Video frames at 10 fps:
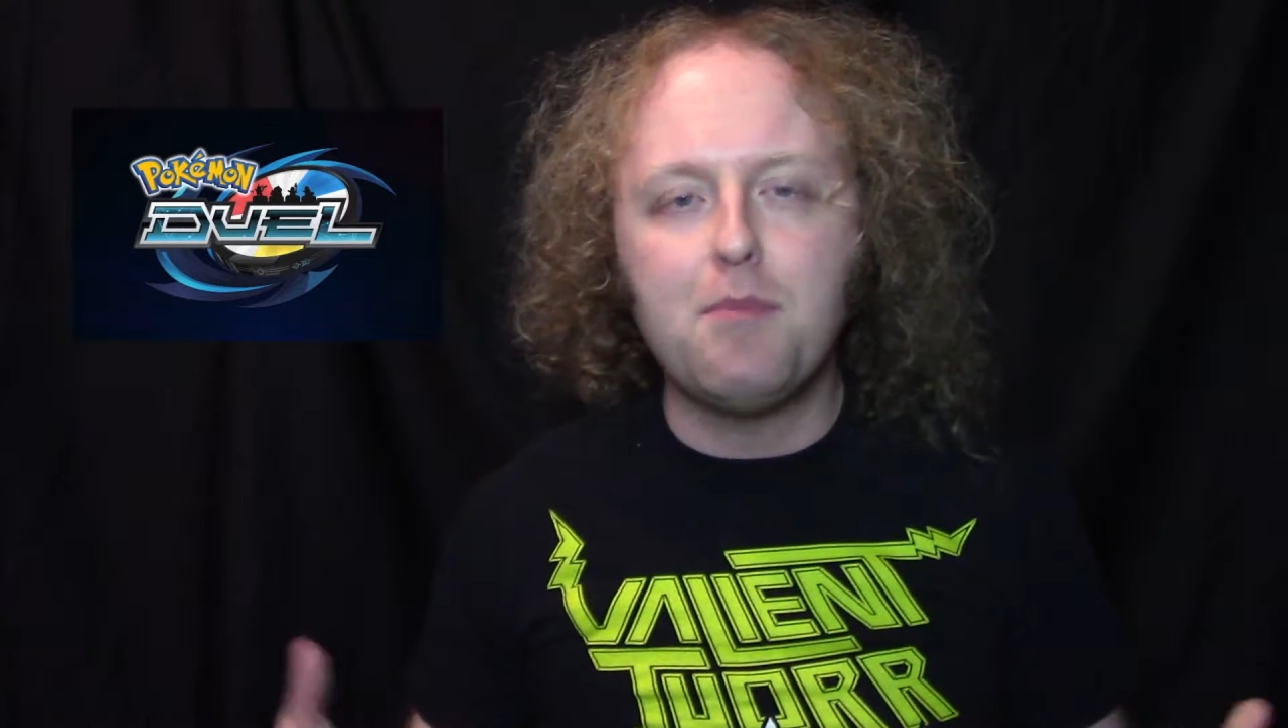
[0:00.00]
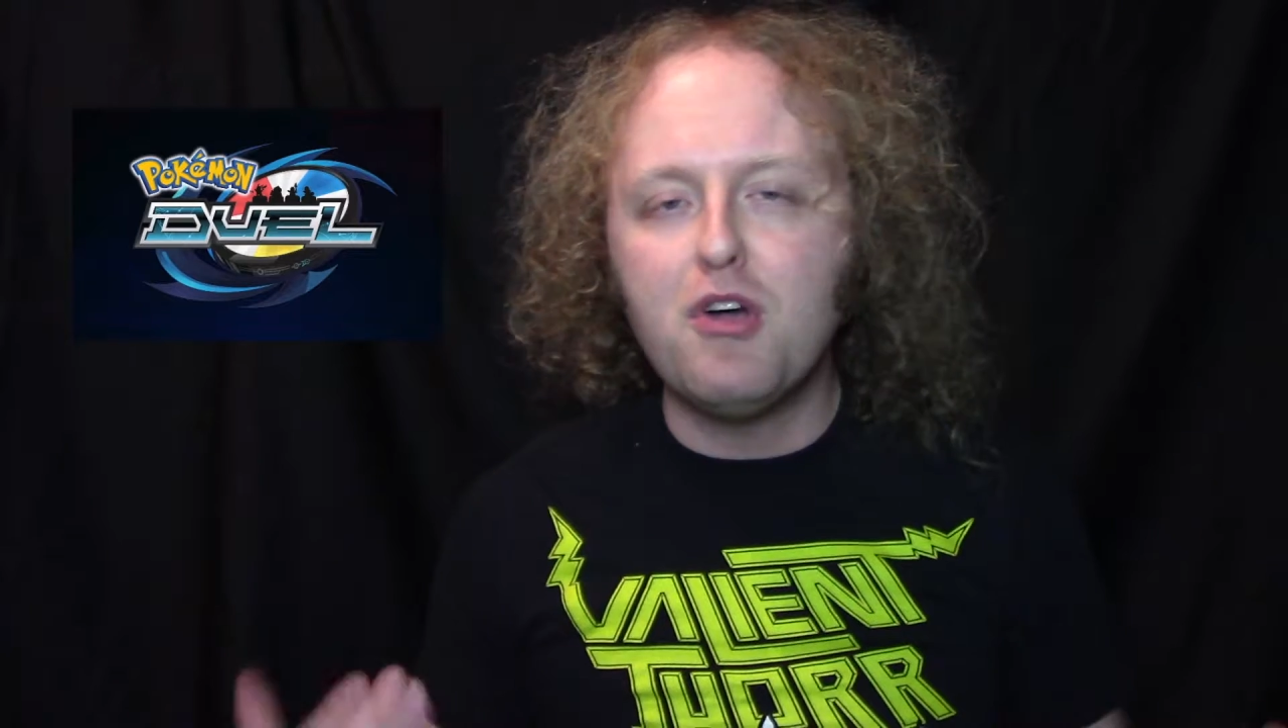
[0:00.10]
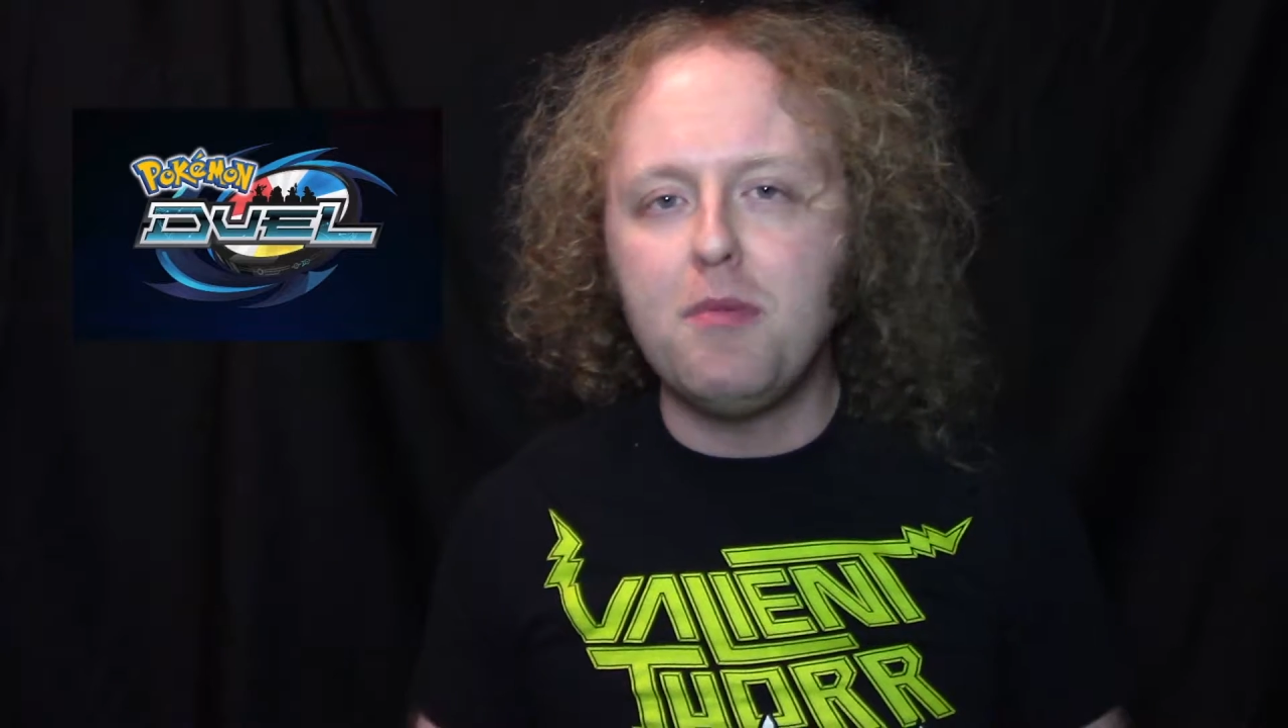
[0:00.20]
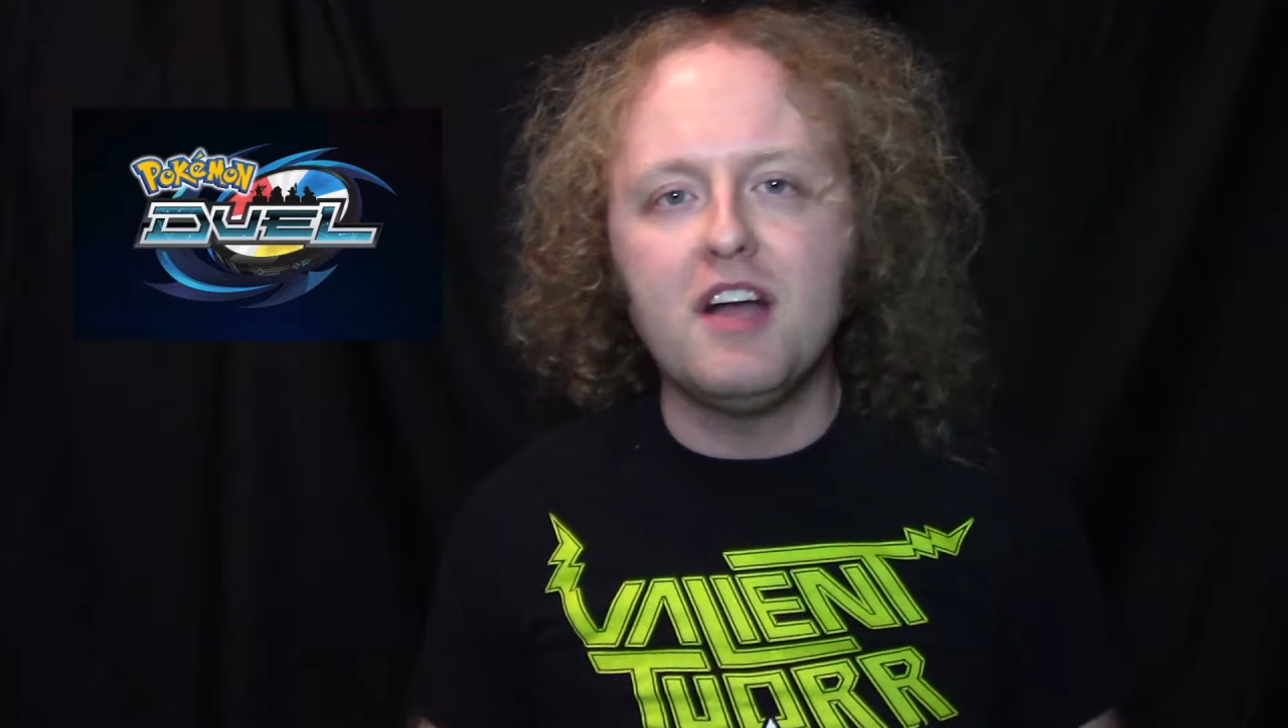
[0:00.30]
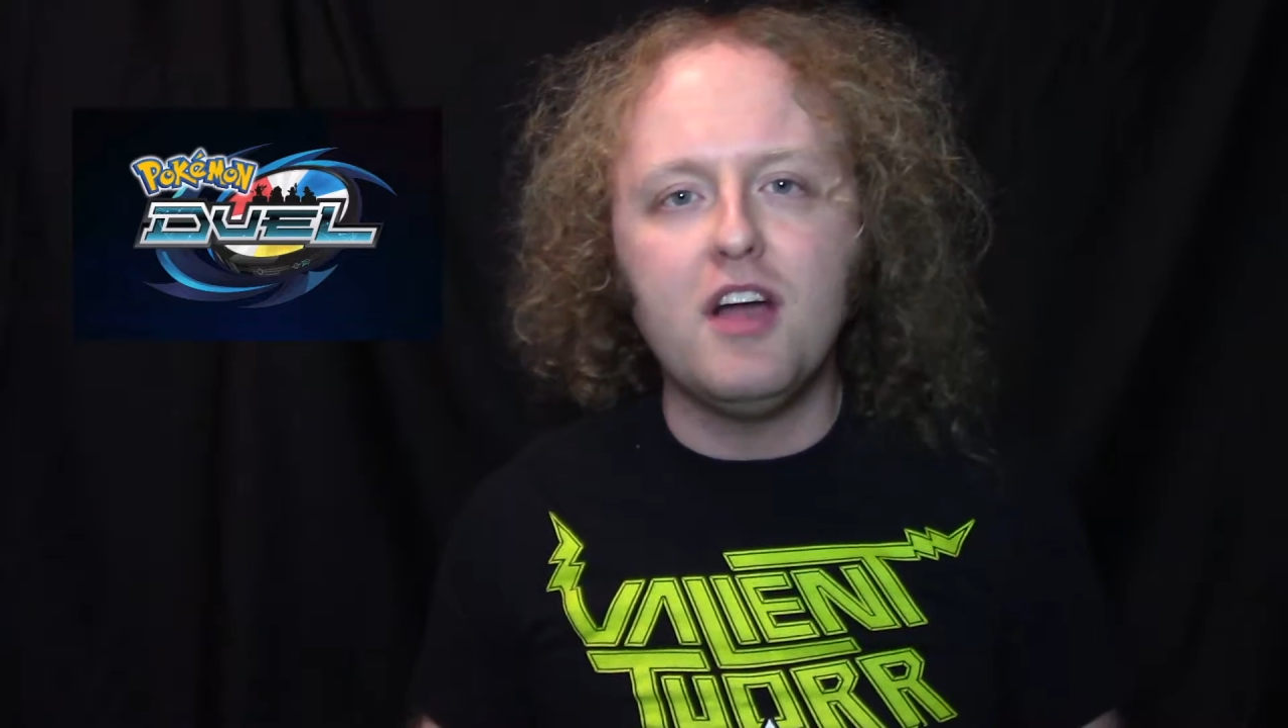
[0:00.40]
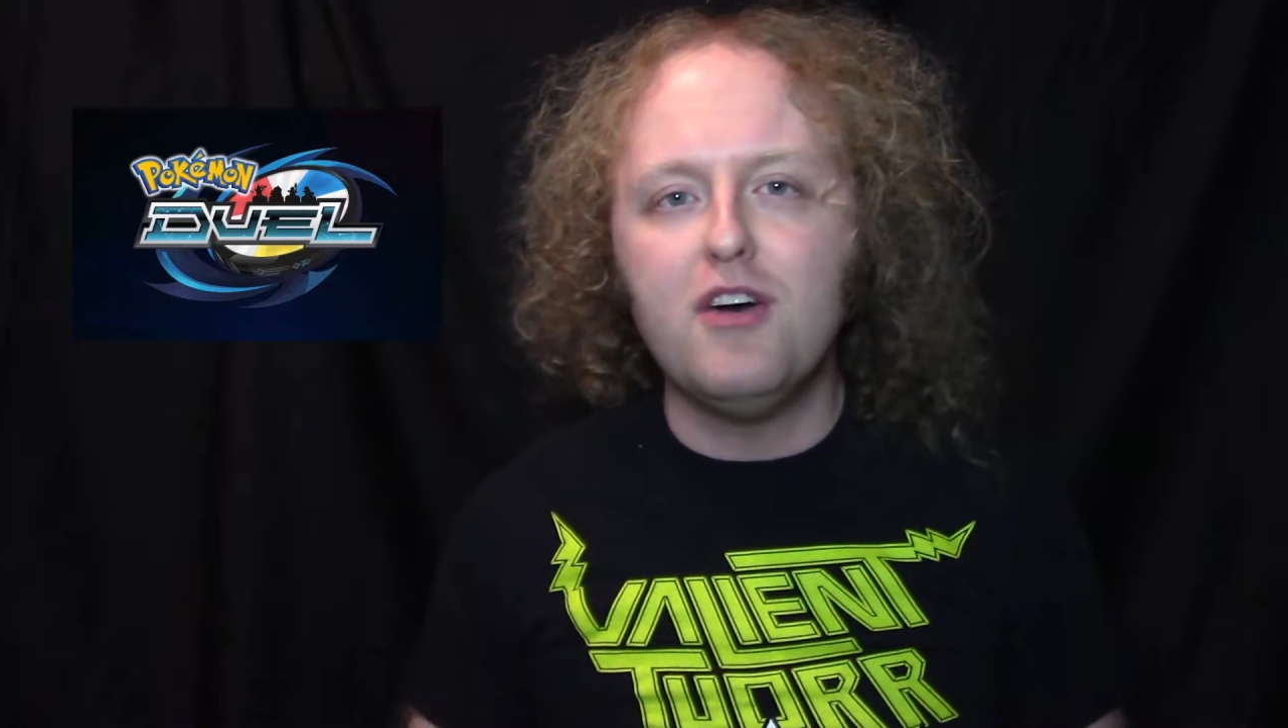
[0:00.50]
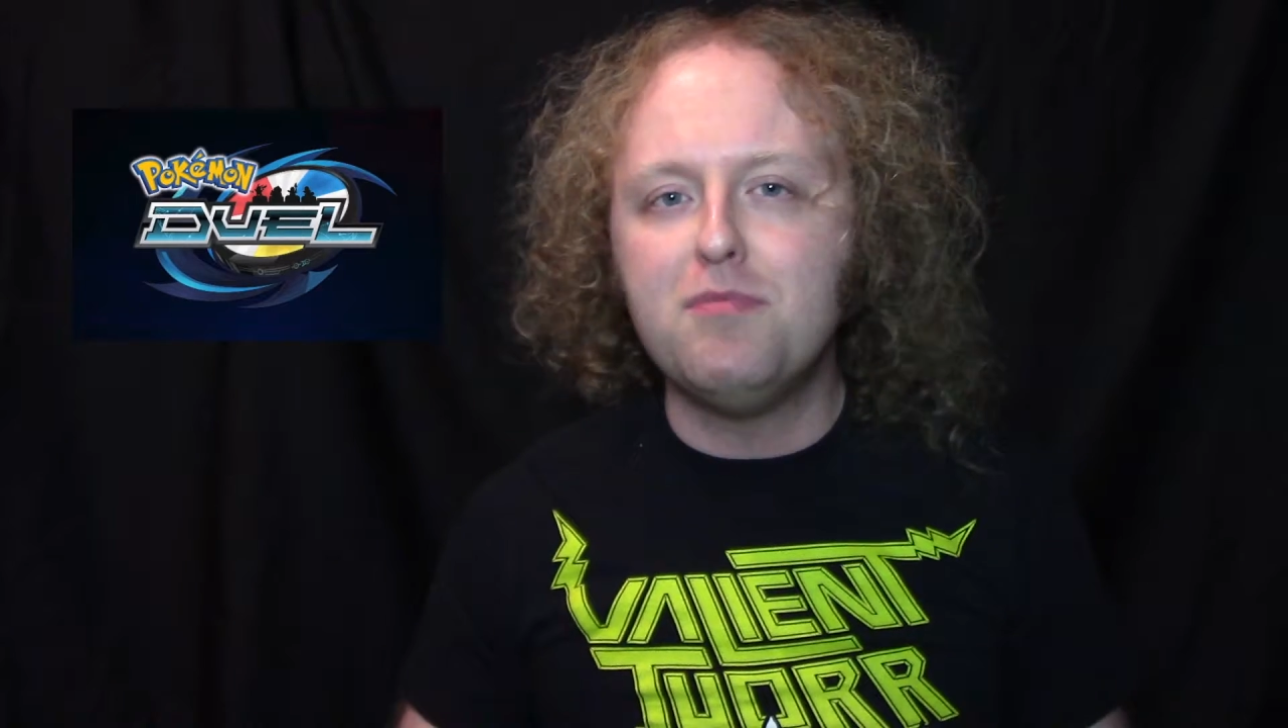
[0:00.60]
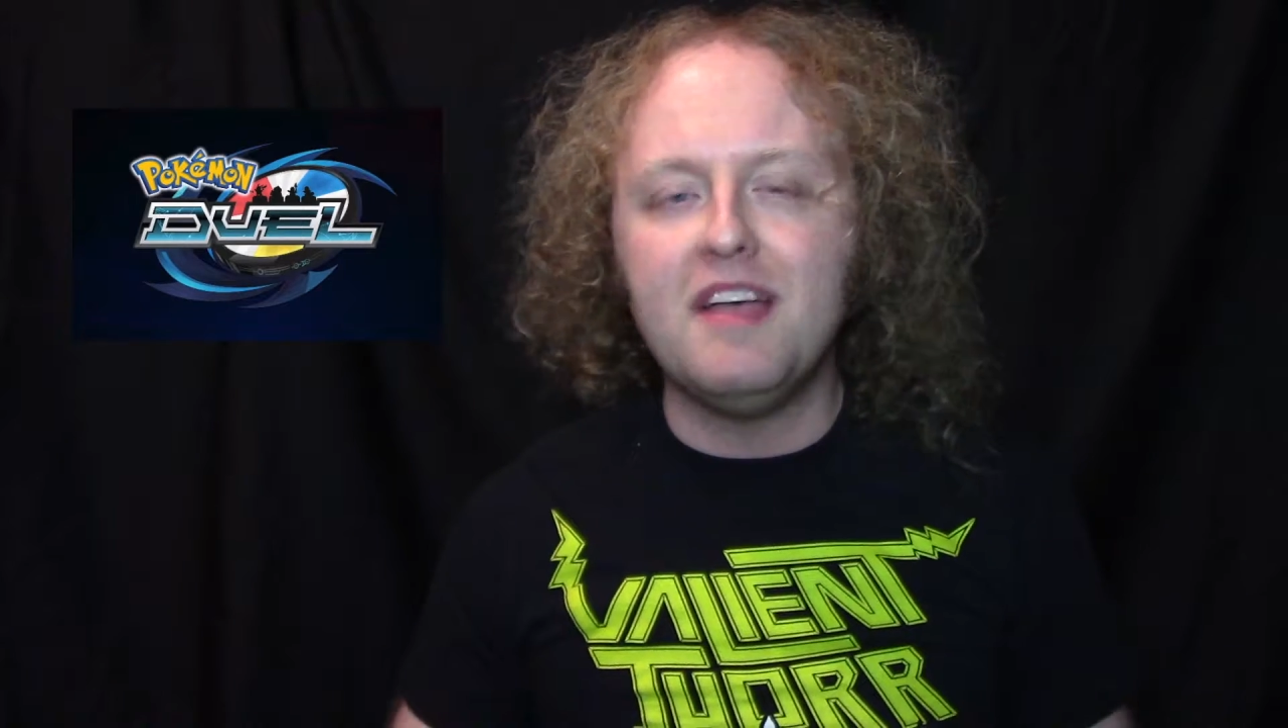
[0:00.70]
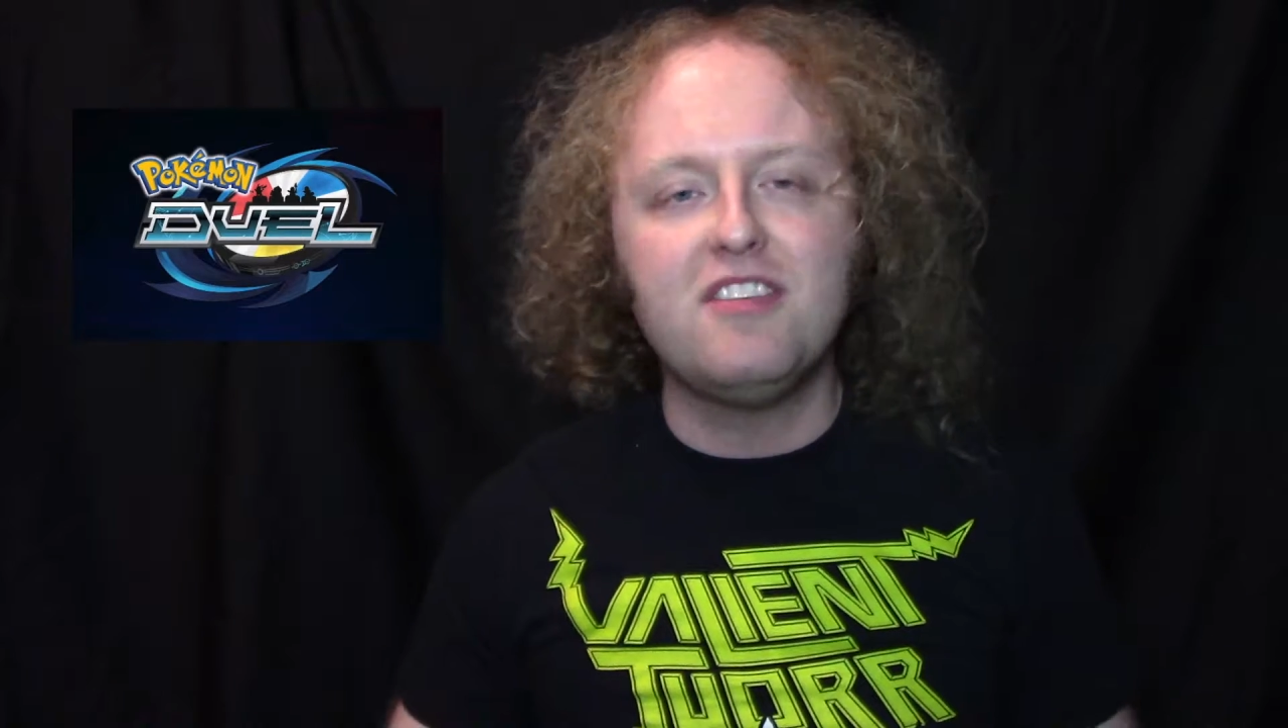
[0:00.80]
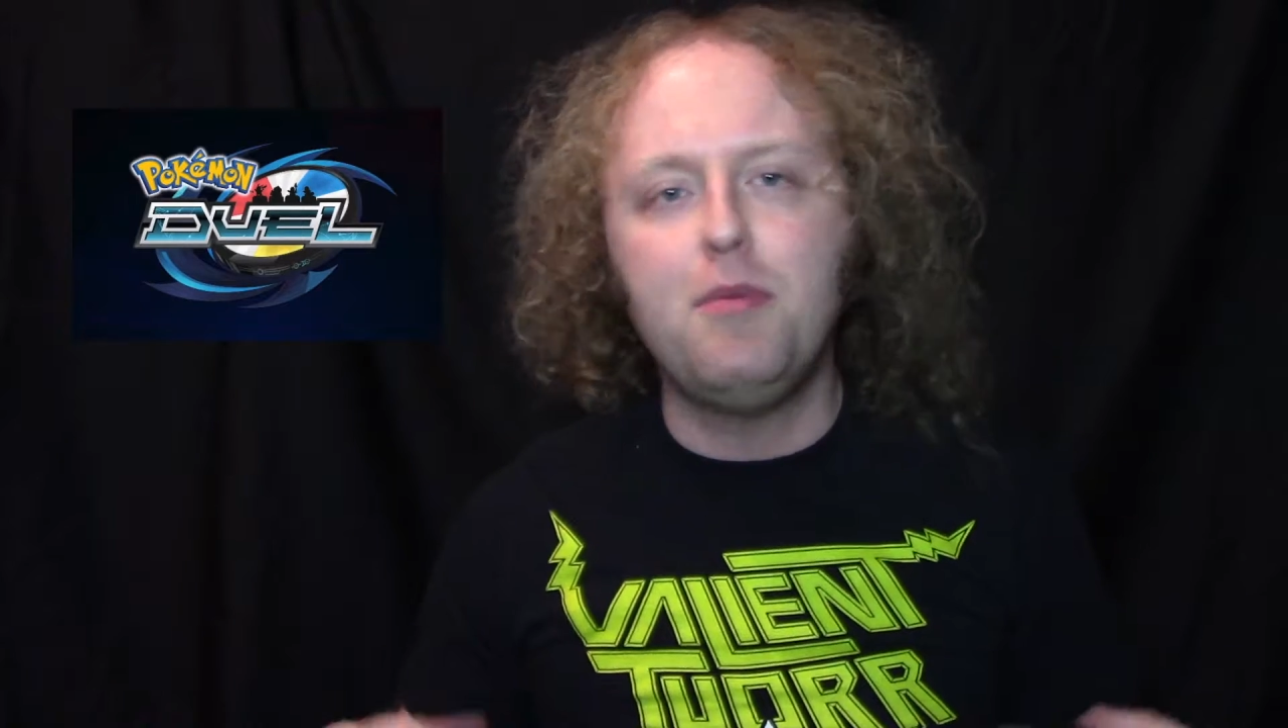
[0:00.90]
Pokemon Go is
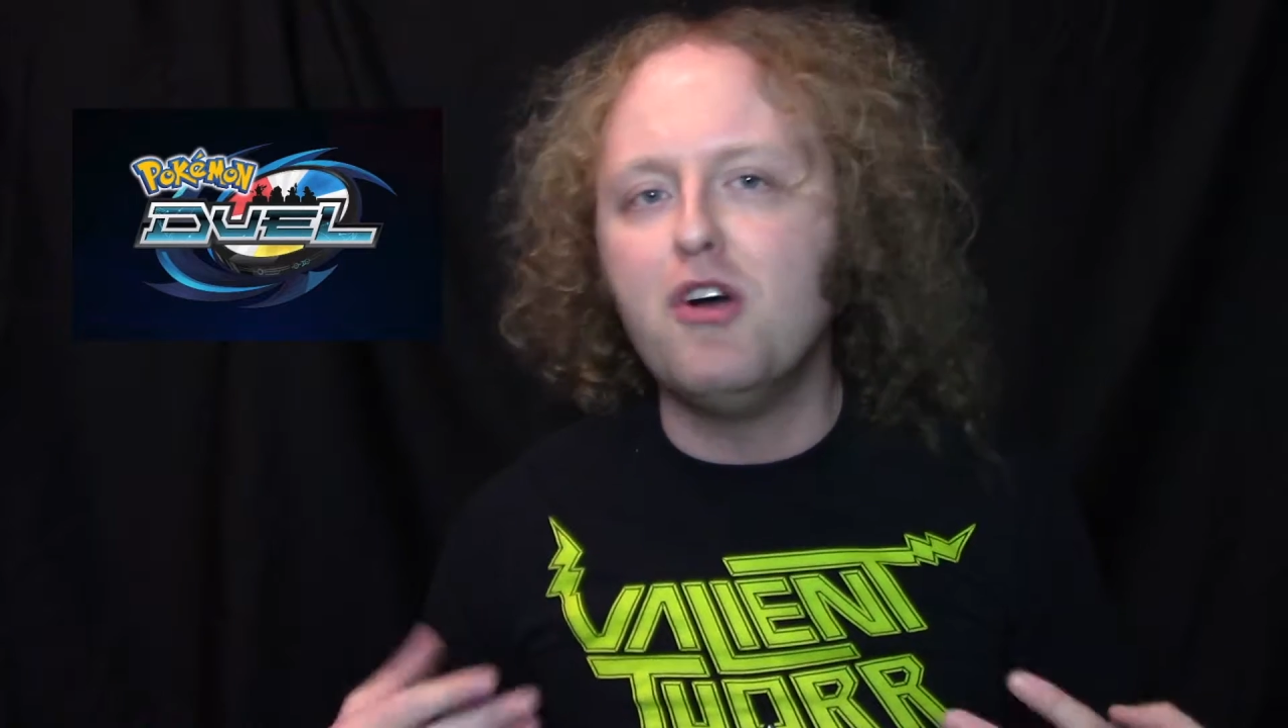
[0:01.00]
basically